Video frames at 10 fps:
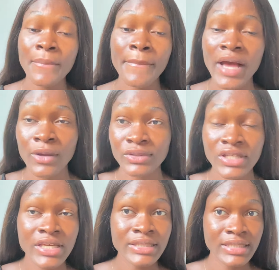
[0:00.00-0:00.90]
about
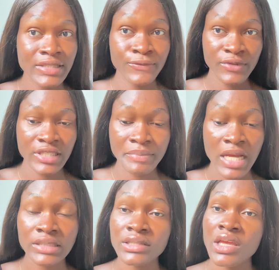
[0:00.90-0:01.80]
this face
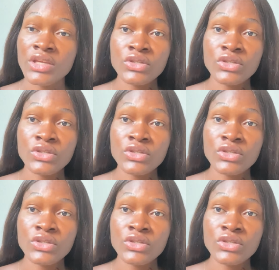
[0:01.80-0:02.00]
mask.